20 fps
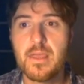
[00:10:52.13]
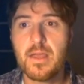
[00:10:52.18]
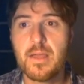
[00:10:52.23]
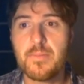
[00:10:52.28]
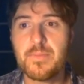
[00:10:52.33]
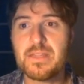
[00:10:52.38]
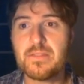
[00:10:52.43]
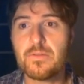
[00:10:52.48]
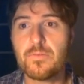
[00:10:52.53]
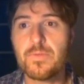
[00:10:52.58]
I
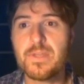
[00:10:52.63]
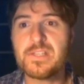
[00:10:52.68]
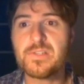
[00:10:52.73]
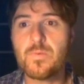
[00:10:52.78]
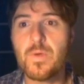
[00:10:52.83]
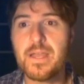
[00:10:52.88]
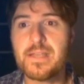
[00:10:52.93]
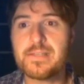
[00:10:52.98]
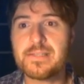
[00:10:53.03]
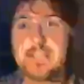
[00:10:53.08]
mean, the
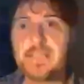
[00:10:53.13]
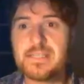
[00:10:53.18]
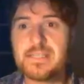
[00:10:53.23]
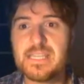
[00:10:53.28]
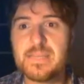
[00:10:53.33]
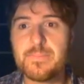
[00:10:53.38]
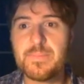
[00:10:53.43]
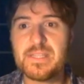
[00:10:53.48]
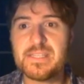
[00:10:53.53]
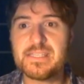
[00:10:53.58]
reason why I say
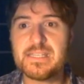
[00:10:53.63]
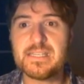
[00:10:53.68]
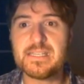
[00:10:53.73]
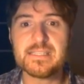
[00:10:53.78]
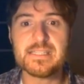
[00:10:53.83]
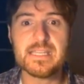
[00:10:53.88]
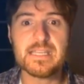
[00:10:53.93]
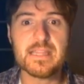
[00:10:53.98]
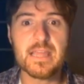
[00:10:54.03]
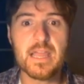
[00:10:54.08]

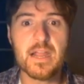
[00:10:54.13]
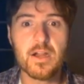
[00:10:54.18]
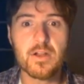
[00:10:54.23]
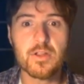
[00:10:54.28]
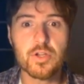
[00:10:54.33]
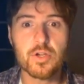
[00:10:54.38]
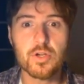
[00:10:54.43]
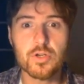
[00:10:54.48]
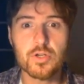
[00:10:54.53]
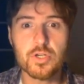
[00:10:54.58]
CPCTC there,
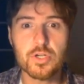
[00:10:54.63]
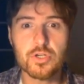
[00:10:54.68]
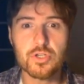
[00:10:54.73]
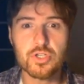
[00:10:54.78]
your